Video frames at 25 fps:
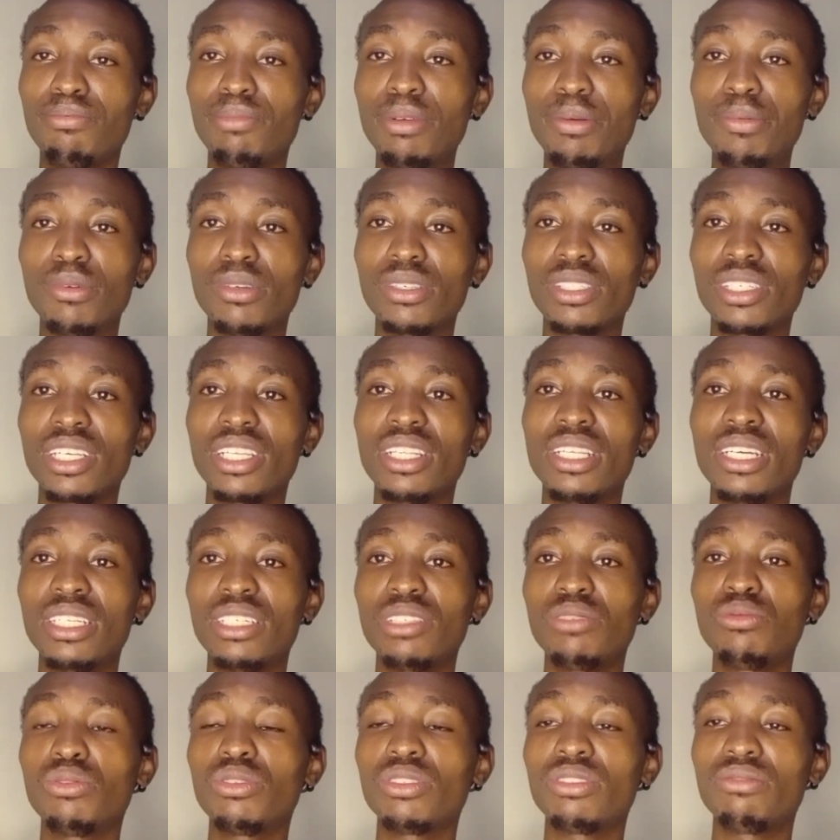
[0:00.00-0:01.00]
People say
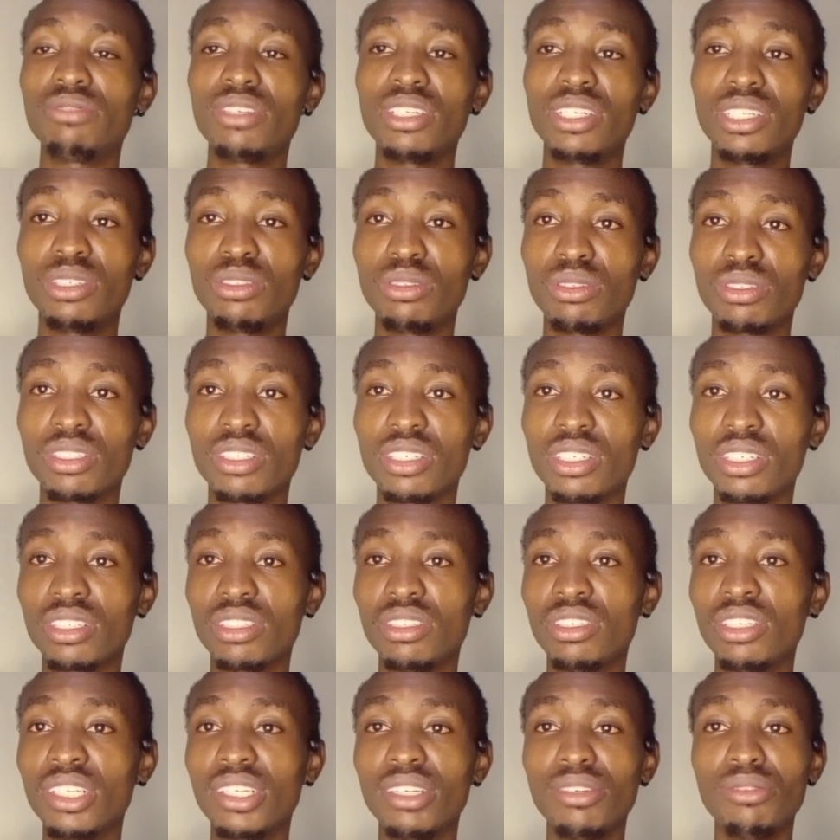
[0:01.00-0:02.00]
that he was very toxic.
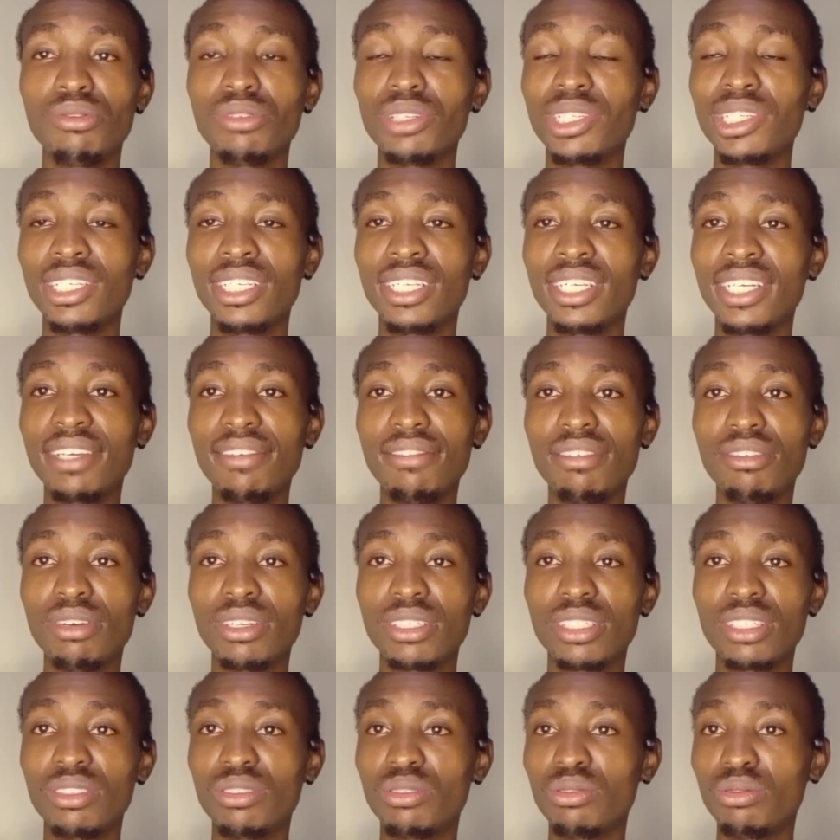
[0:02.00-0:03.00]
She never
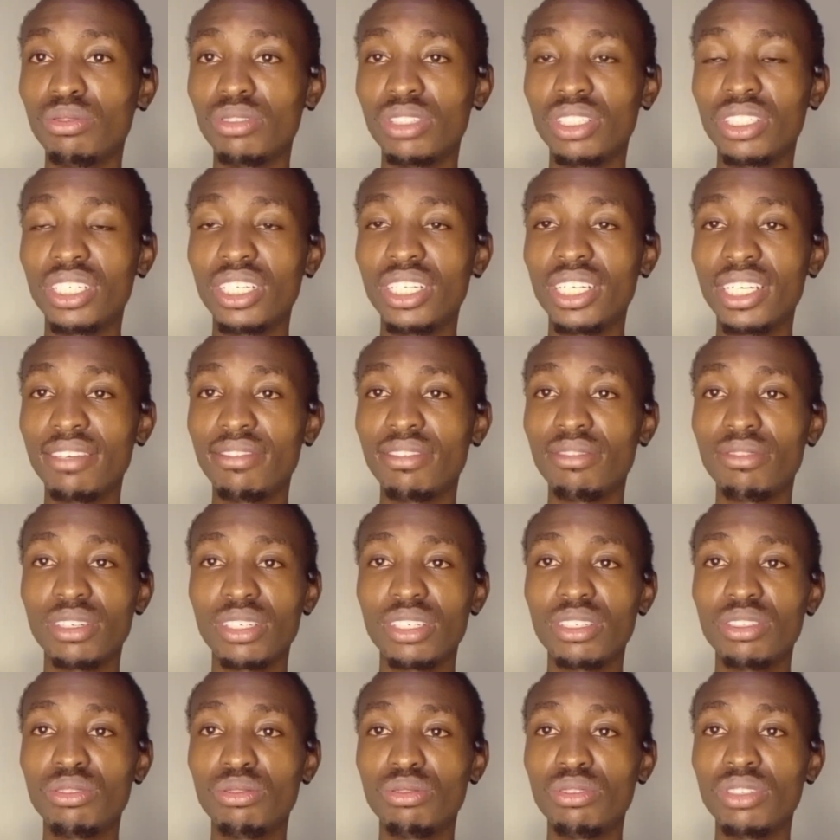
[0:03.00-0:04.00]
wanted to
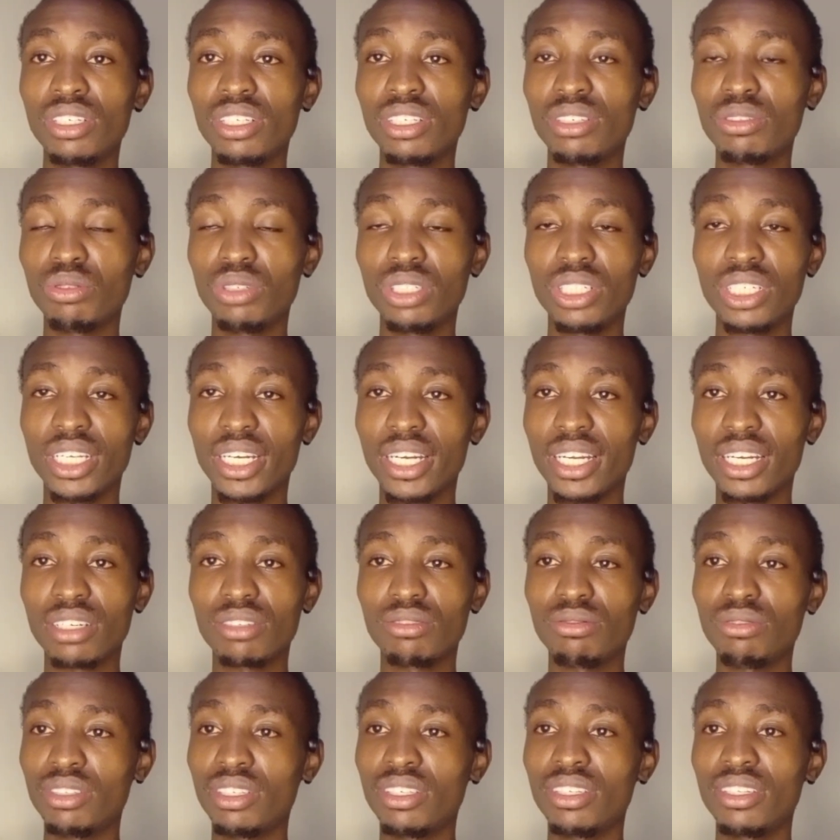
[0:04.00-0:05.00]

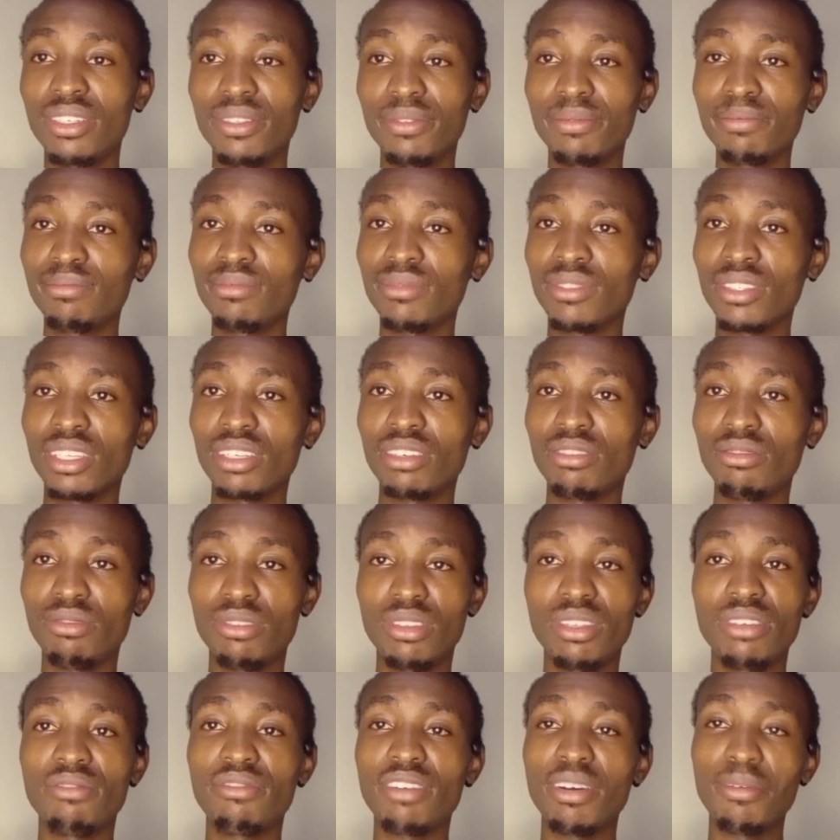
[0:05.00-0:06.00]
interact
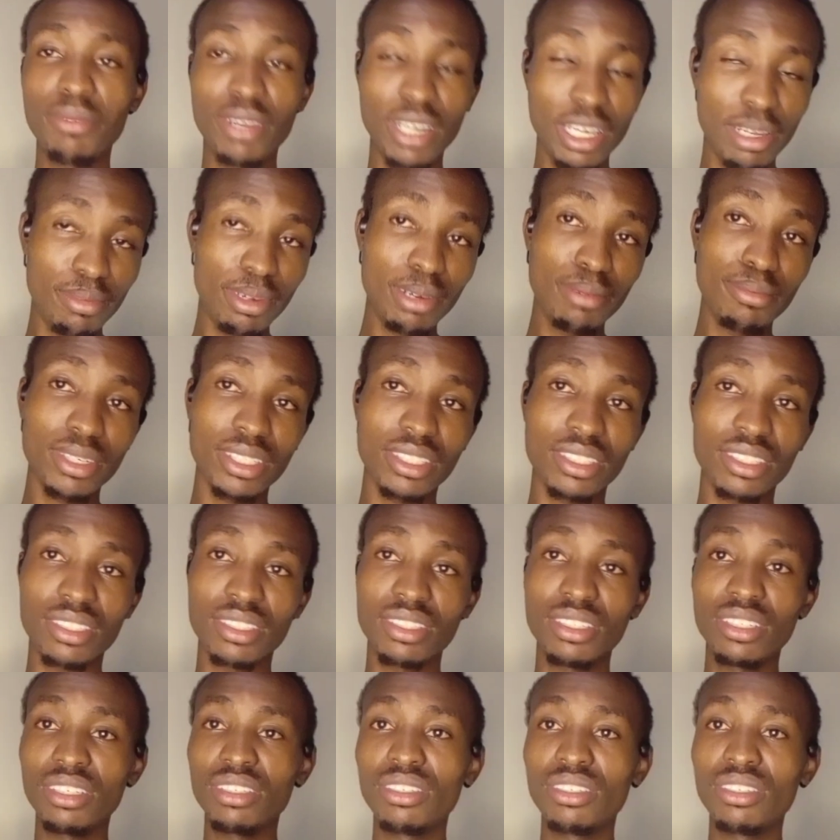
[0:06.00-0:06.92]
with the family members.